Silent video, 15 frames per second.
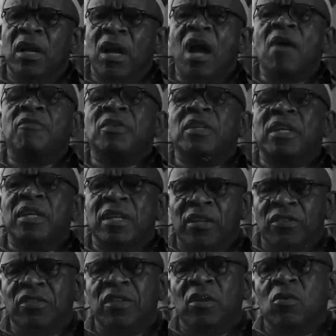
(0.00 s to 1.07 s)
African
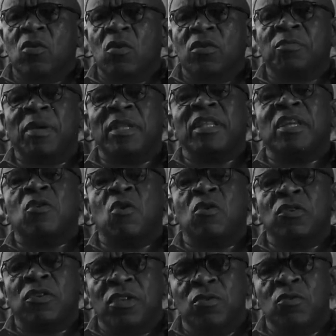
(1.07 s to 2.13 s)
National Congress, but they
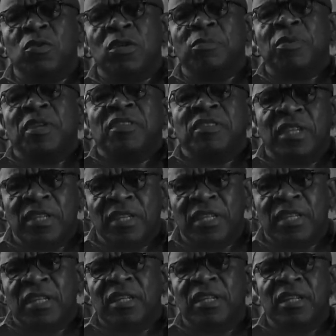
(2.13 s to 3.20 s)
continue
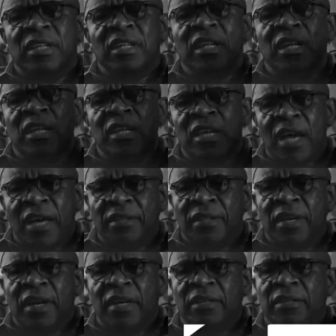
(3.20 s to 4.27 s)
representing other
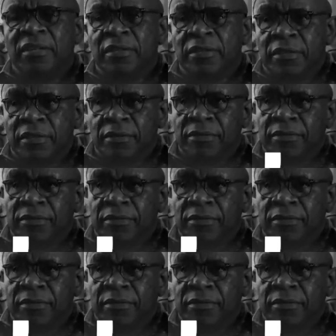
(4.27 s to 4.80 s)
countries.